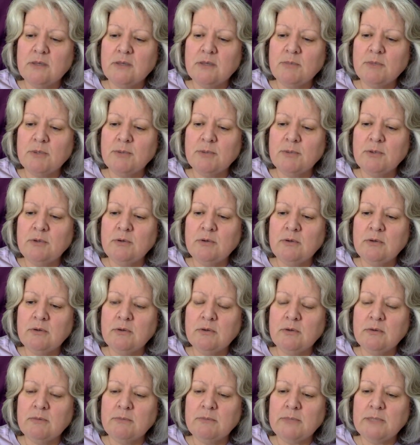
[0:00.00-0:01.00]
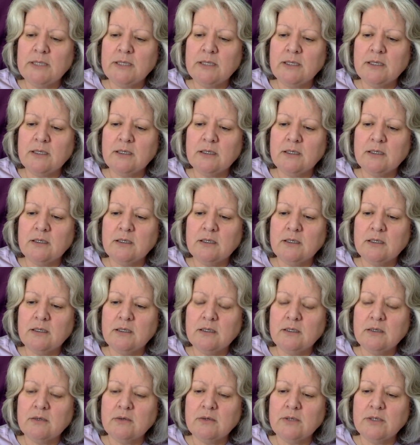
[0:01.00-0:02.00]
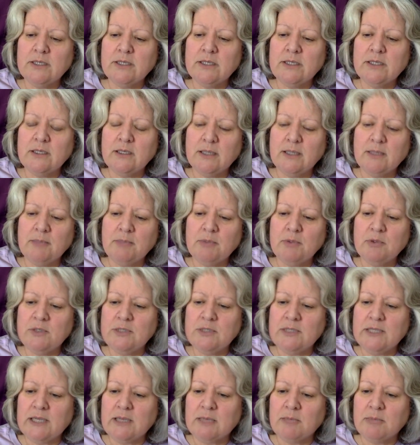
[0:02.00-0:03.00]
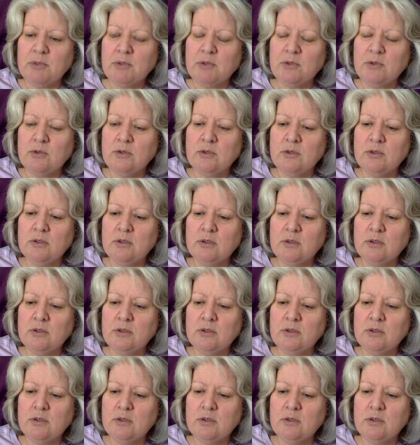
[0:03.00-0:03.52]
Purple, pink, green, light blue, dark blue.